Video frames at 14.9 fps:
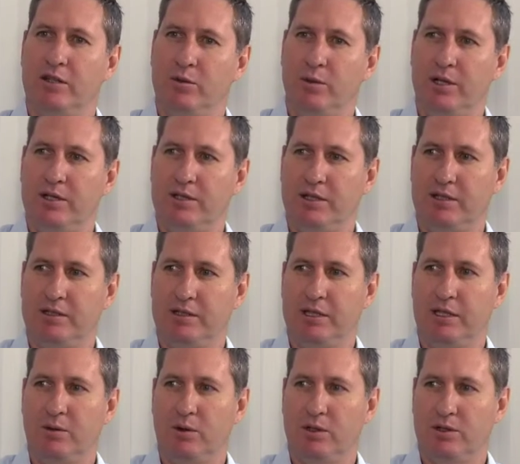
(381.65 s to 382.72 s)
that
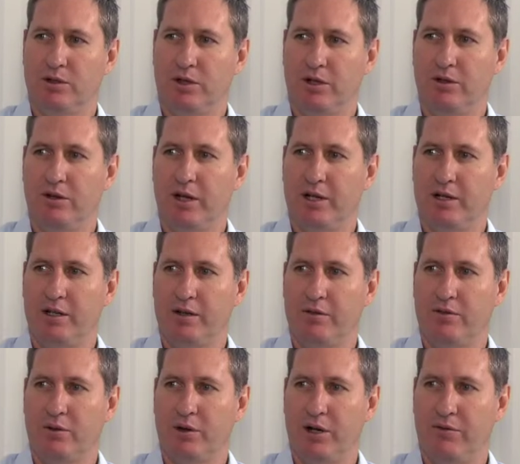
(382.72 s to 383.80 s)
2016 was not a great year
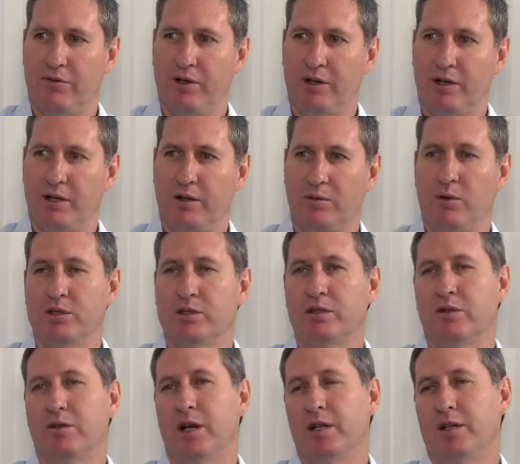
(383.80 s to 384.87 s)
for Africa. It wasn't
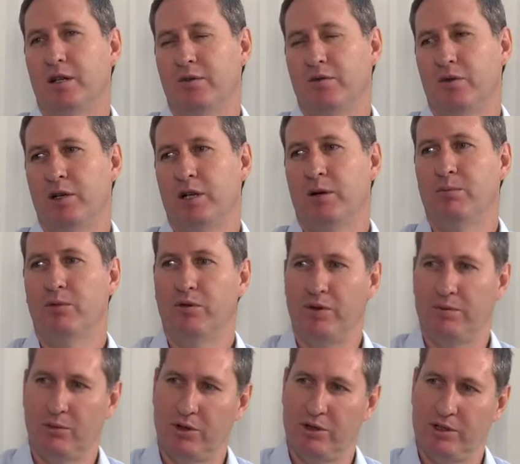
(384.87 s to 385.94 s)
a great year for a number of
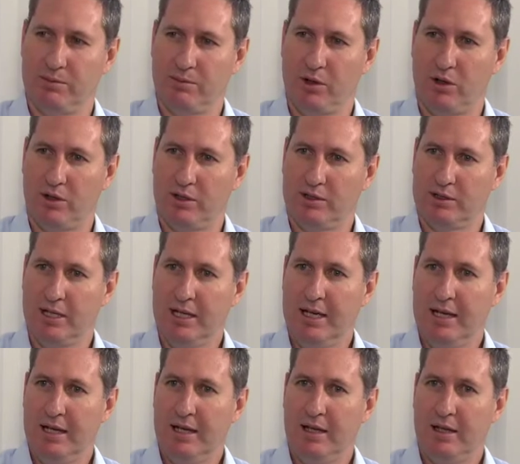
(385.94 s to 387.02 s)
emerging markets.
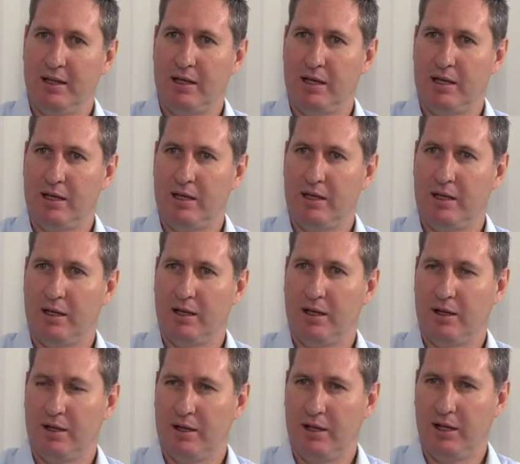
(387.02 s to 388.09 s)

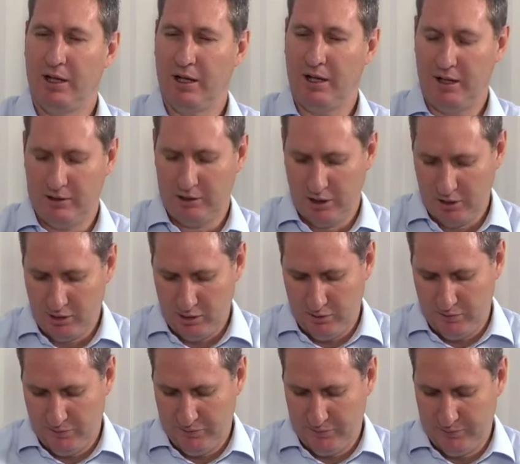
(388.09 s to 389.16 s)
The, uh, a total
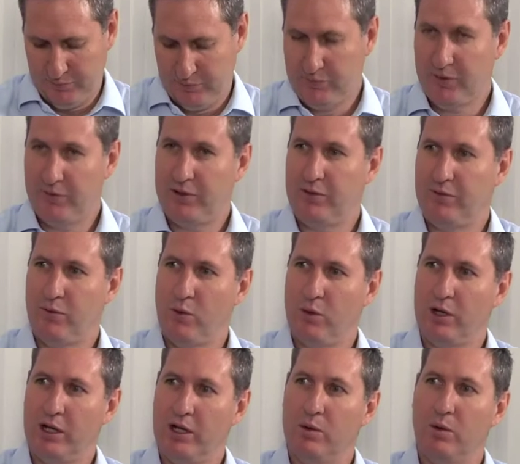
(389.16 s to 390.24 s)
of 54
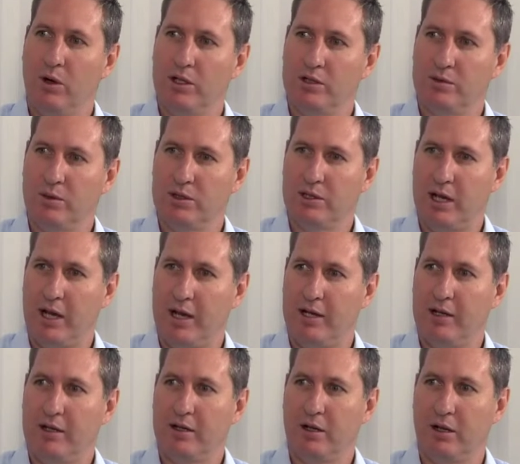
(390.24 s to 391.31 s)
gigawatts was
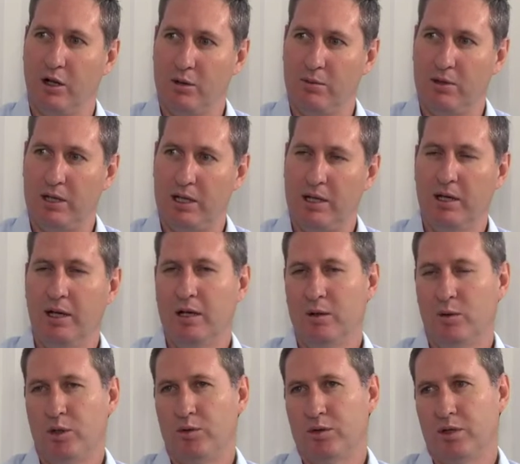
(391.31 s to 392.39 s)
added globally,
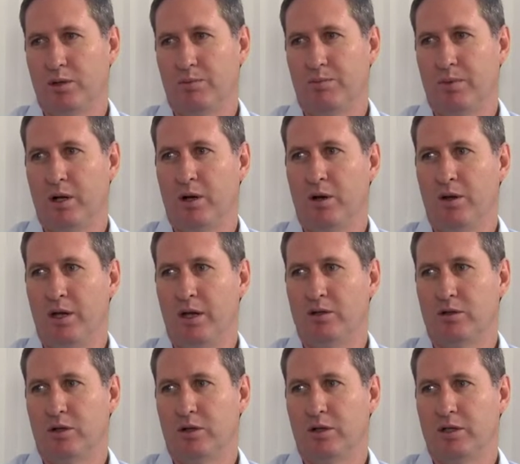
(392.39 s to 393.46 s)
which was uh, below their
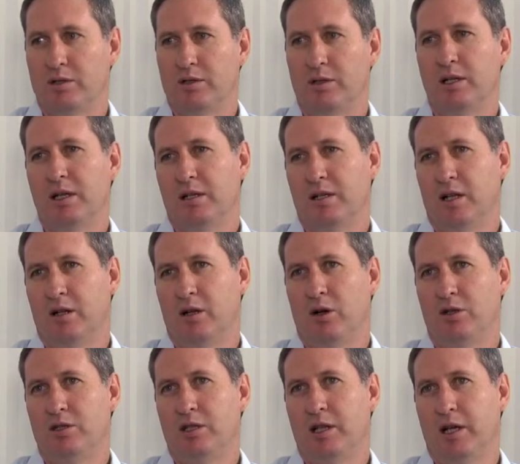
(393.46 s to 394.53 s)
target. Now,
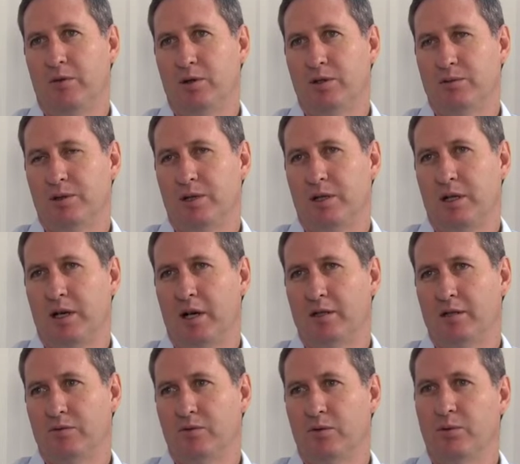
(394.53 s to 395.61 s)
largely that was
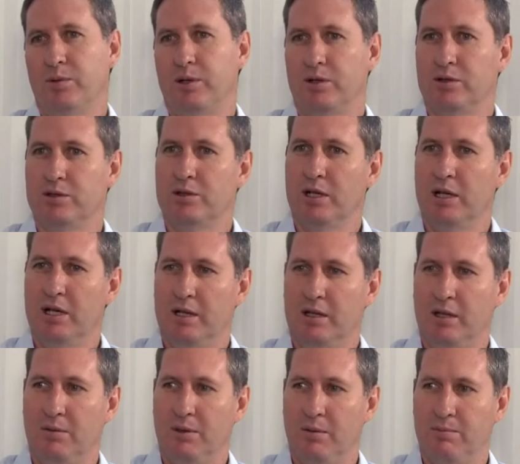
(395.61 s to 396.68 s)
accounted for because
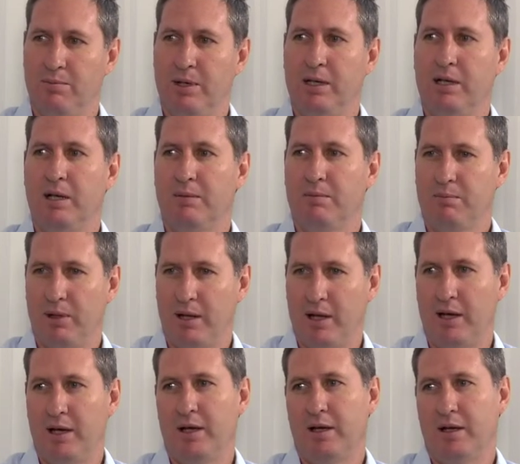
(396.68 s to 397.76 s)
the, the big
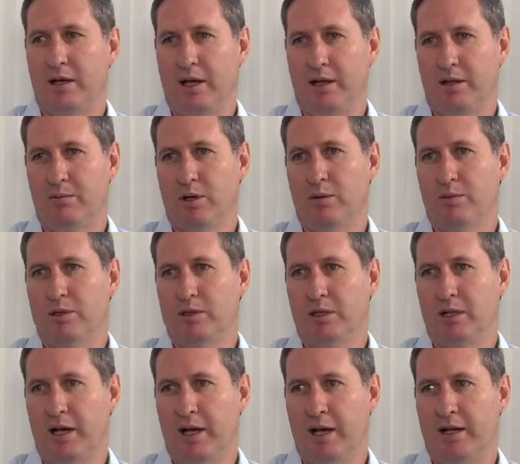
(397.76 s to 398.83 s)
player at the moment
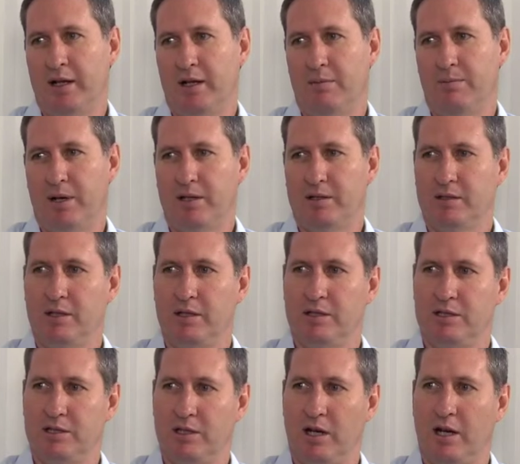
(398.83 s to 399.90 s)
in adding capacity
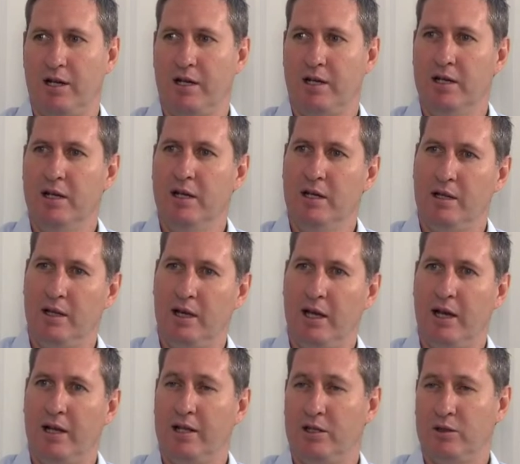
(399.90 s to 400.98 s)
is China. They
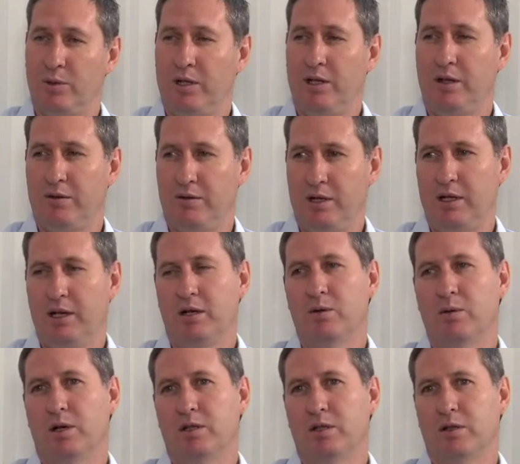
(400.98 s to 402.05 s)
added 23
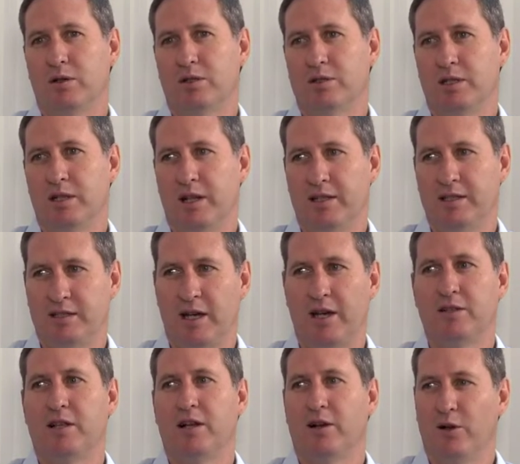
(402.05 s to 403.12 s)
gigawatts last year. That
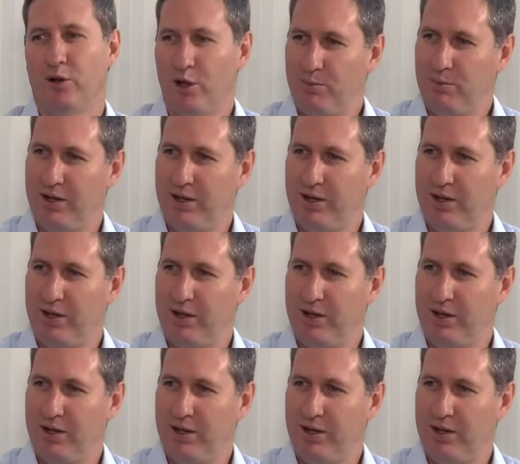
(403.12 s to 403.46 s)
sounds like a lot,